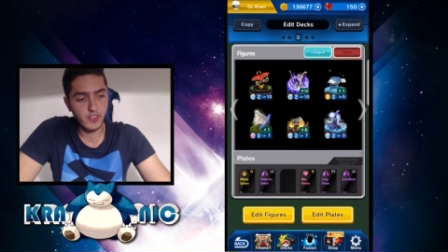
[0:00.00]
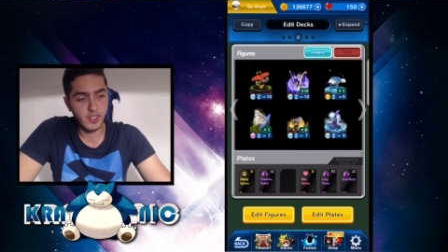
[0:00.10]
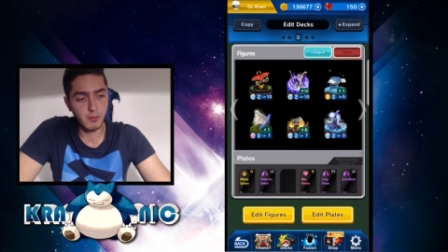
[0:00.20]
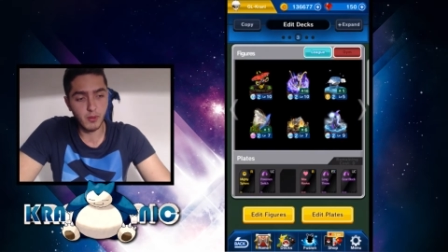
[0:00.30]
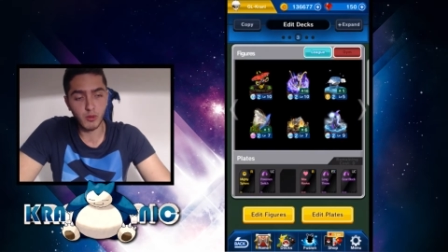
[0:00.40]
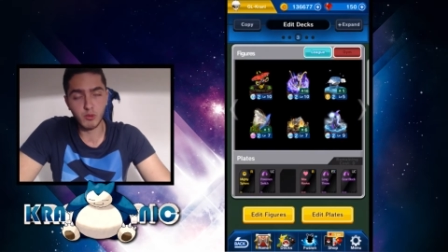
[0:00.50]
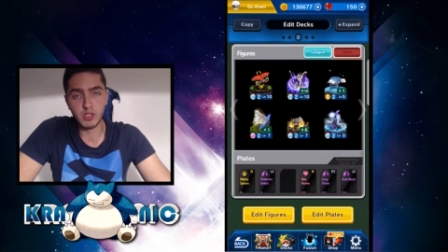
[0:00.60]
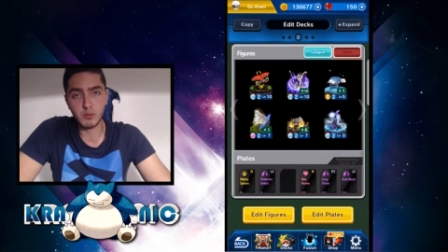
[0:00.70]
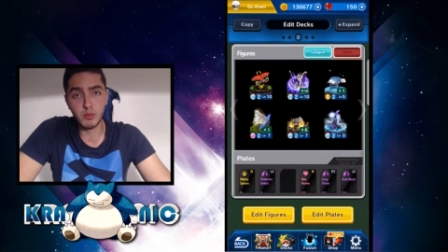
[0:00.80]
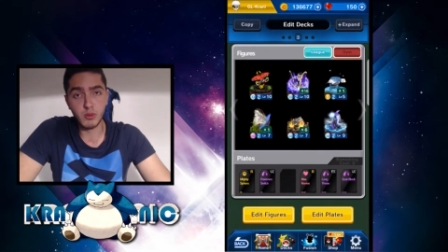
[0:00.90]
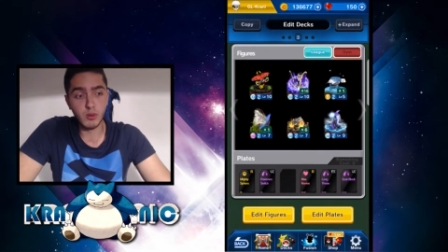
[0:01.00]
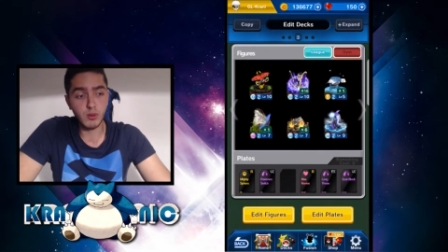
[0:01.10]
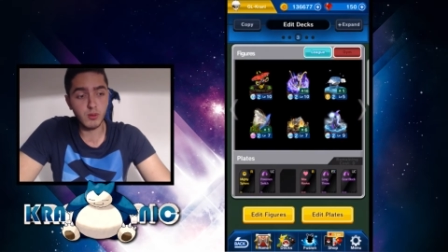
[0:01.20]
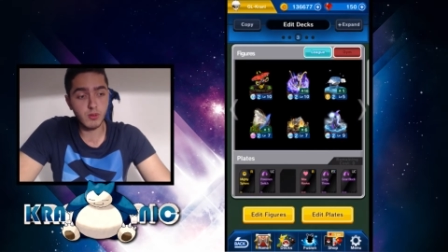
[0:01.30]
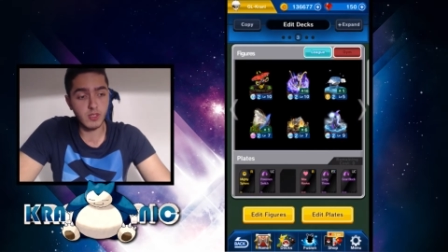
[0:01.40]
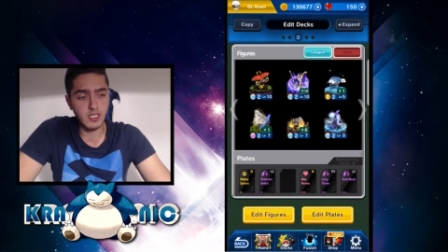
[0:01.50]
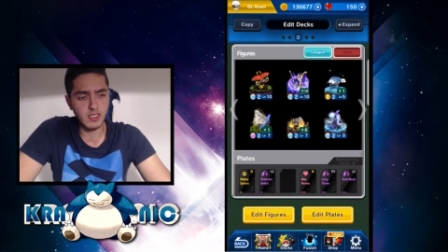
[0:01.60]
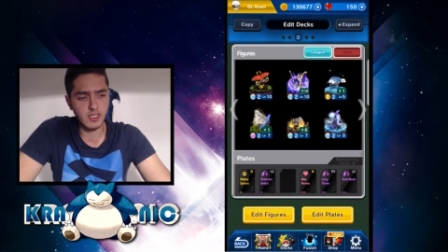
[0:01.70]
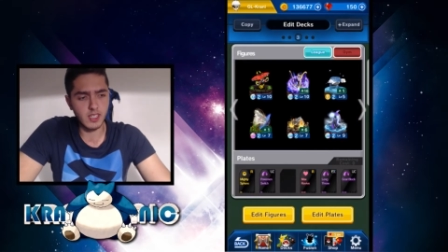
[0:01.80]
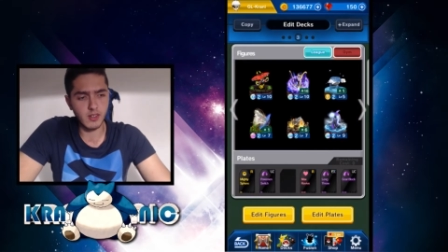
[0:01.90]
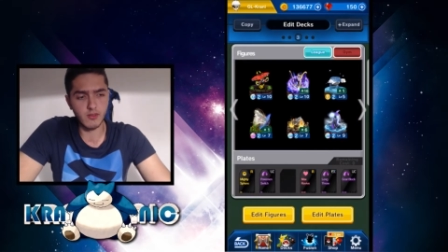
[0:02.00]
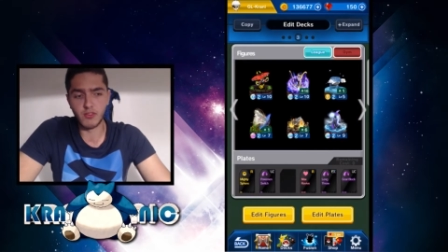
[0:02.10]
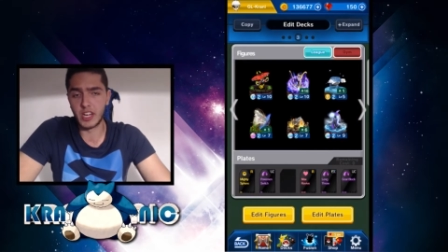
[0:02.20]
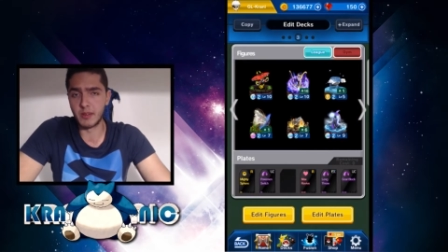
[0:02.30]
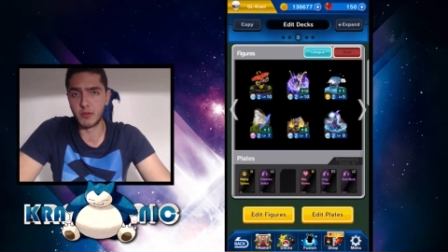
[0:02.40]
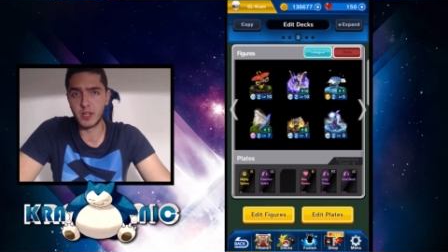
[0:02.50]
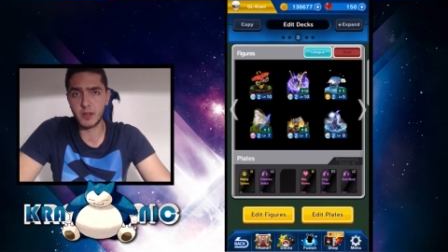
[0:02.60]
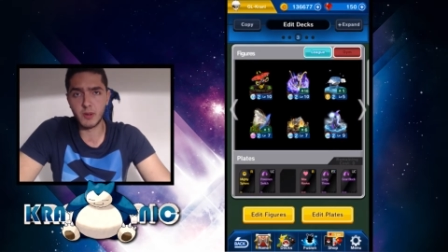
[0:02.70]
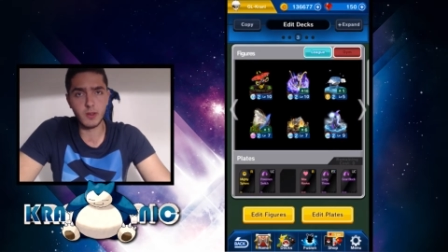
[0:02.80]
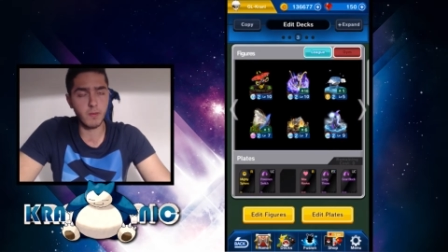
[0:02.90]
but with Bulu instead of Vyreva,